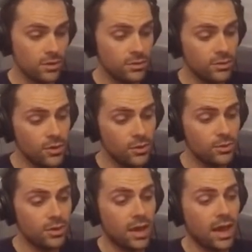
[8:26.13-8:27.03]

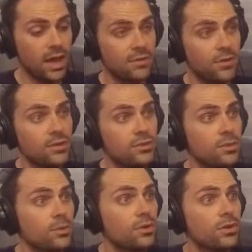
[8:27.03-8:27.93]
So I had a very
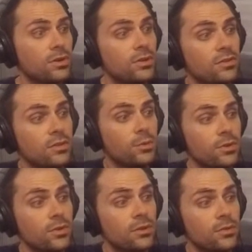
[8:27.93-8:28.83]
similar
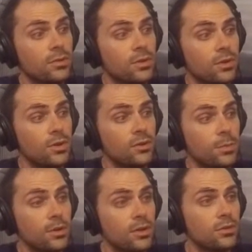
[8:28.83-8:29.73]
similar you know
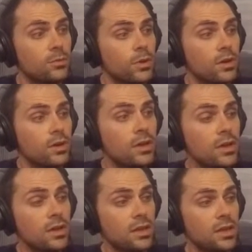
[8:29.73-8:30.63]
experience where
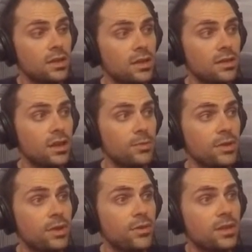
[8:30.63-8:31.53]
he let me
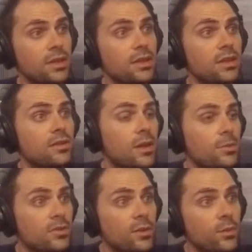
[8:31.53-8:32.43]
know that he needed time
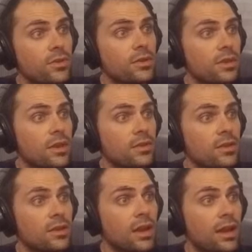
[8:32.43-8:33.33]
to sit with it and
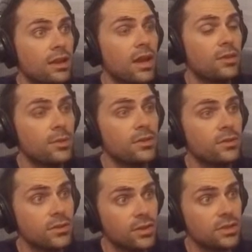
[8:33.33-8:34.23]
that it, I, I had made
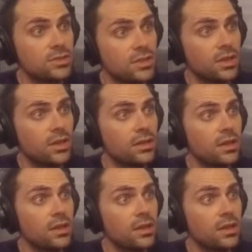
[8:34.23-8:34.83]
this connection again.